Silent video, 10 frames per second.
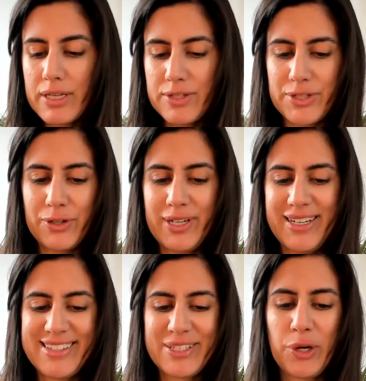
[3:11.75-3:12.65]
So
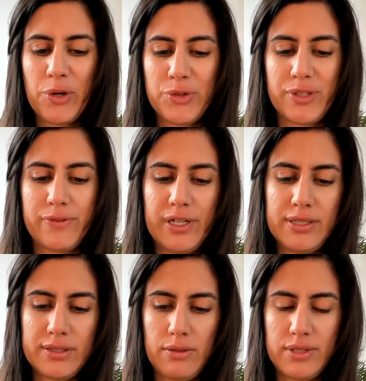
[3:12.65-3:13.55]
let's go to the
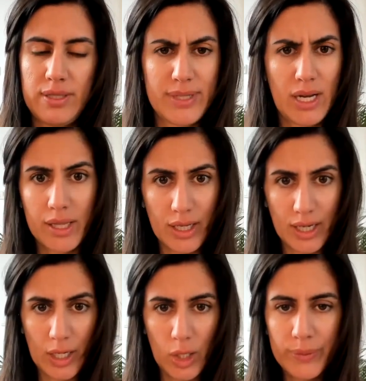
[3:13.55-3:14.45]
first concept that
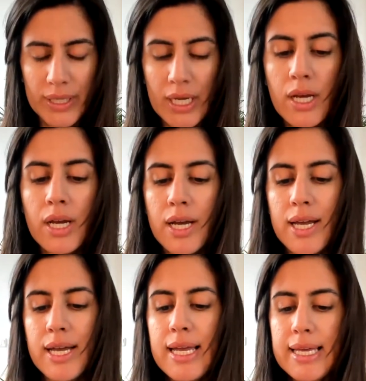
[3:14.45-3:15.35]
I love,
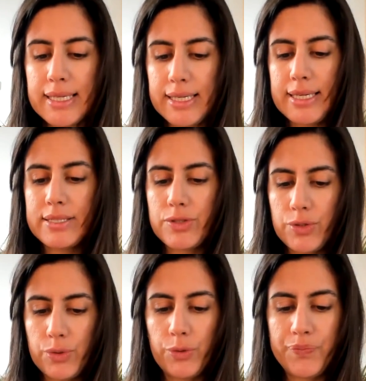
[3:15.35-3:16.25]
is
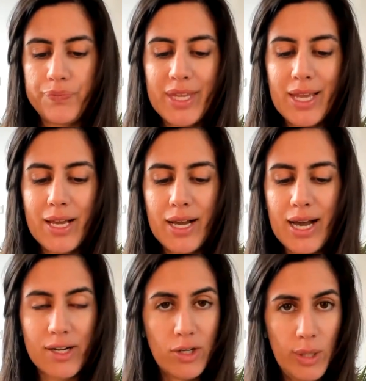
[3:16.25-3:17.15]
to
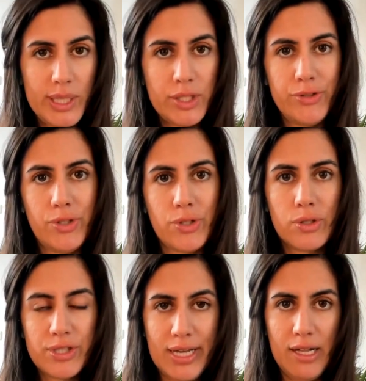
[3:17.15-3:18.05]
acknowledge
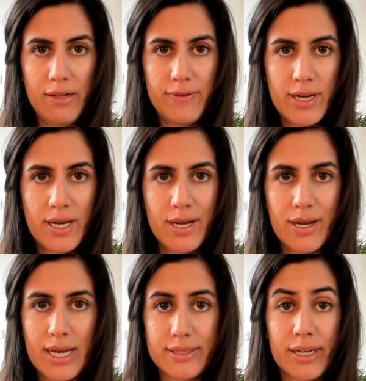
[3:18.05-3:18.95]
yourself
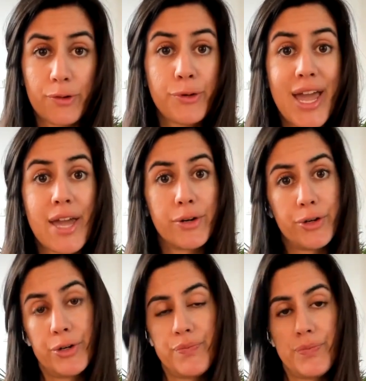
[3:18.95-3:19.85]
as a
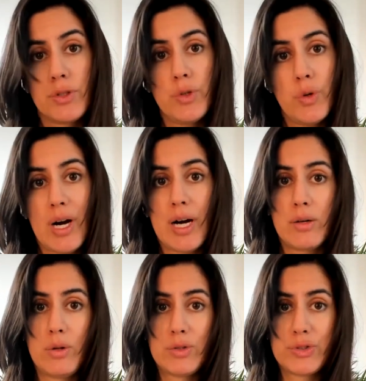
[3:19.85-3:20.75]
creator. You are
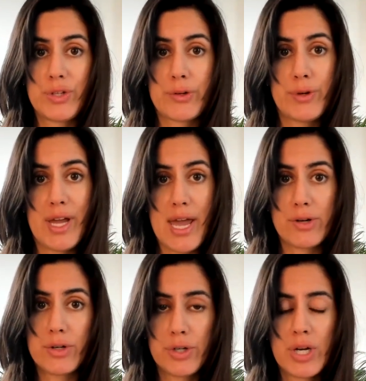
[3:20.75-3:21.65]
also the
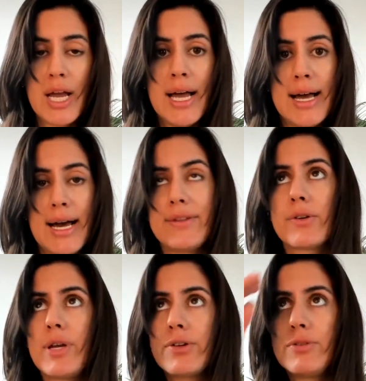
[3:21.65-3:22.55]
creator. And the
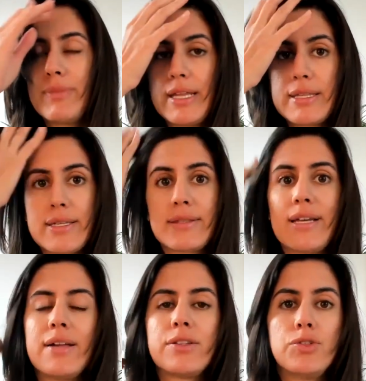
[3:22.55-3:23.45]
creator means
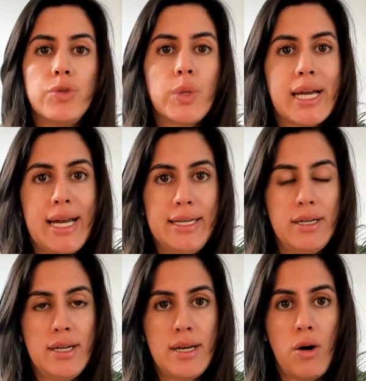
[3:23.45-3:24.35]
that you can
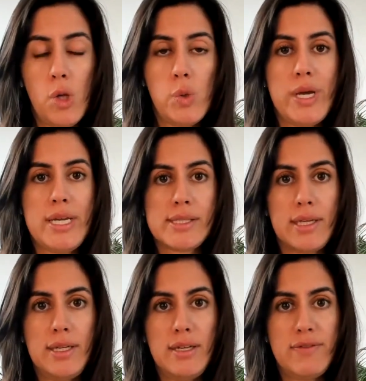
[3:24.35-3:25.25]
always
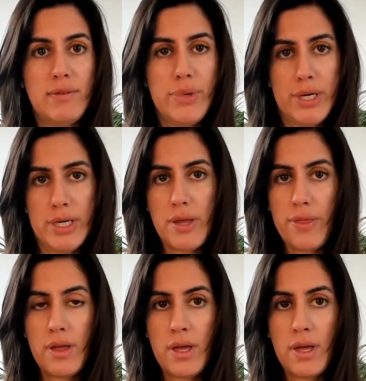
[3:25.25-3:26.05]
give birth